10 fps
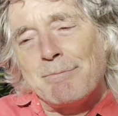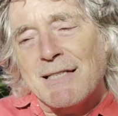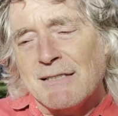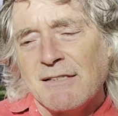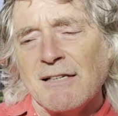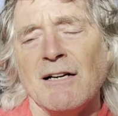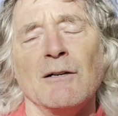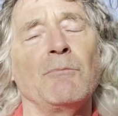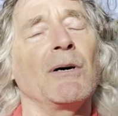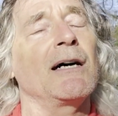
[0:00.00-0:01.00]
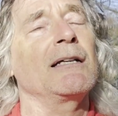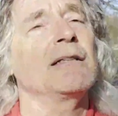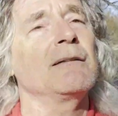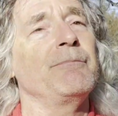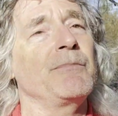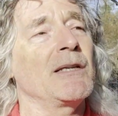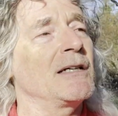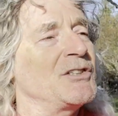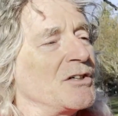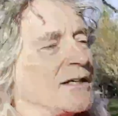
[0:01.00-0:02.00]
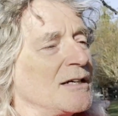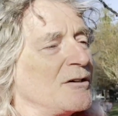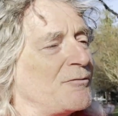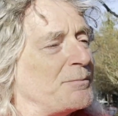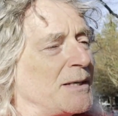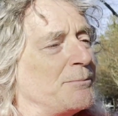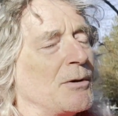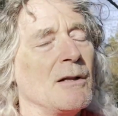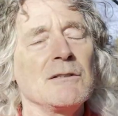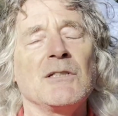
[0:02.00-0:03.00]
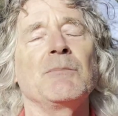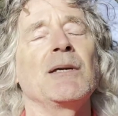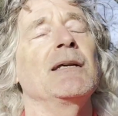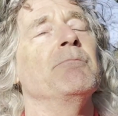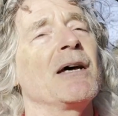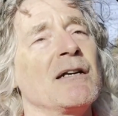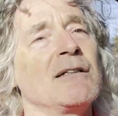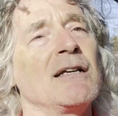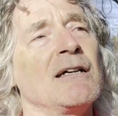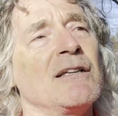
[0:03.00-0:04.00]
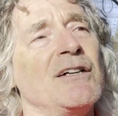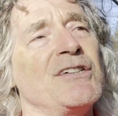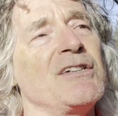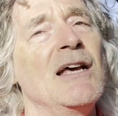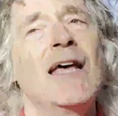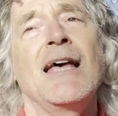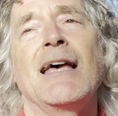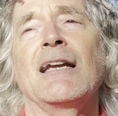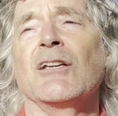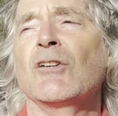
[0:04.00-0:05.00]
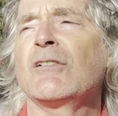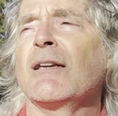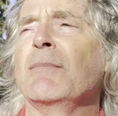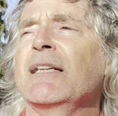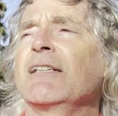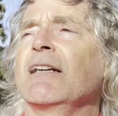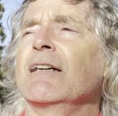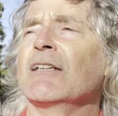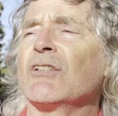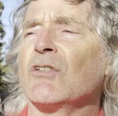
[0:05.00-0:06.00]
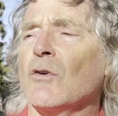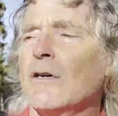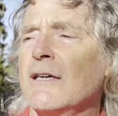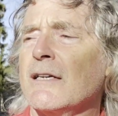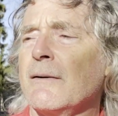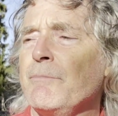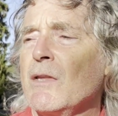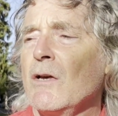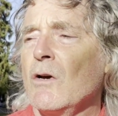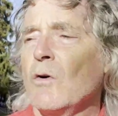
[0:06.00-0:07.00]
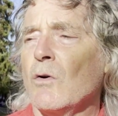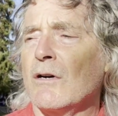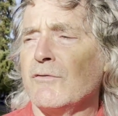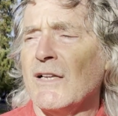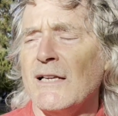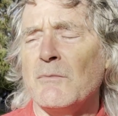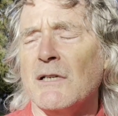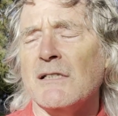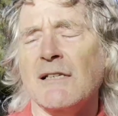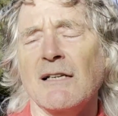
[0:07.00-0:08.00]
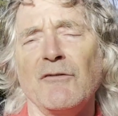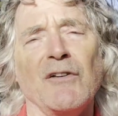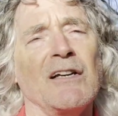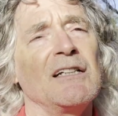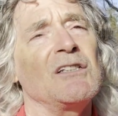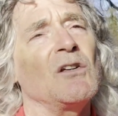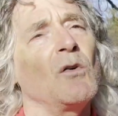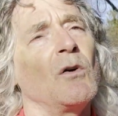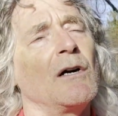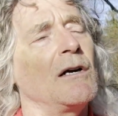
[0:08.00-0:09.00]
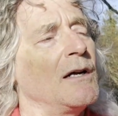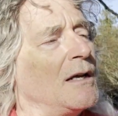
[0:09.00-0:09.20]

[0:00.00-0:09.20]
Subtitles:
considered by a jury of people to be better than others, and it usually means they're historic or of landmark significance or